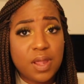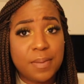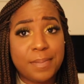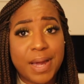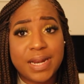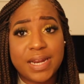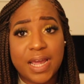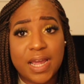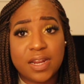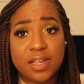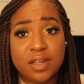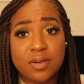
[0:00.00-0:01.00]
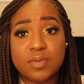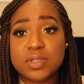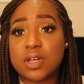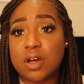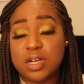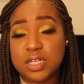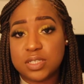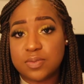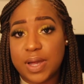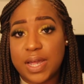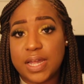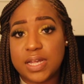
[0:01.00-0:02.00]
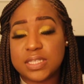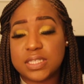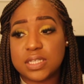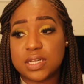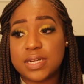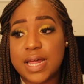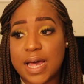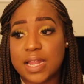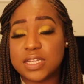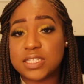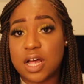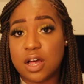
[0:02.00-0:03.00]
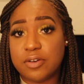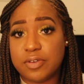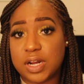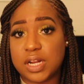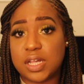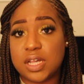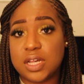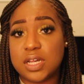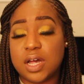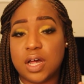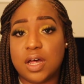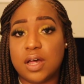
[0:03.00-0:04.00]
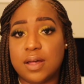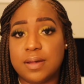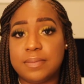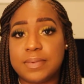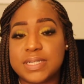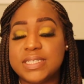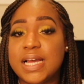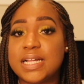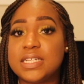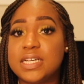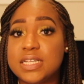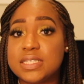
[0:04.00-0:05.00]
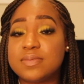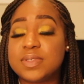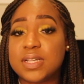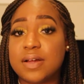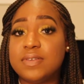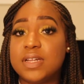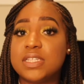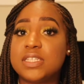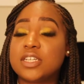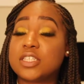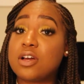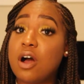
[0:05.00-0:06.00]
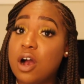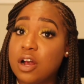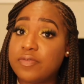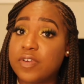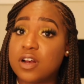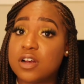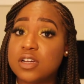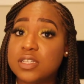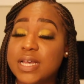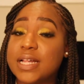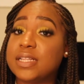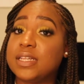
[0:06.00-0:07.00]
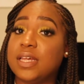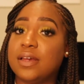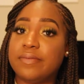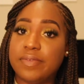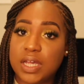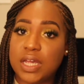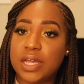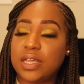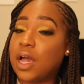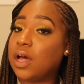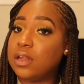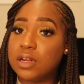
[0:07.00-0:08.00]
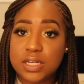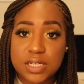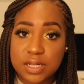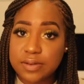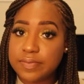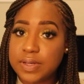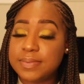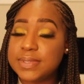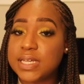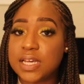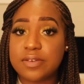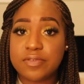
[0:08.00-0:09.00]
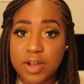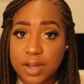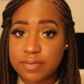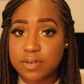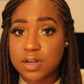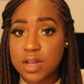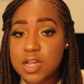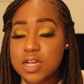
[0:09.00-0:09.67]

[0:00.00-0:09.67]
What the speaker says: my daddy was on his way to Dallas already, because he had to get some stuff done to his car first at the DMV, and y'all know the DMV be taking forever.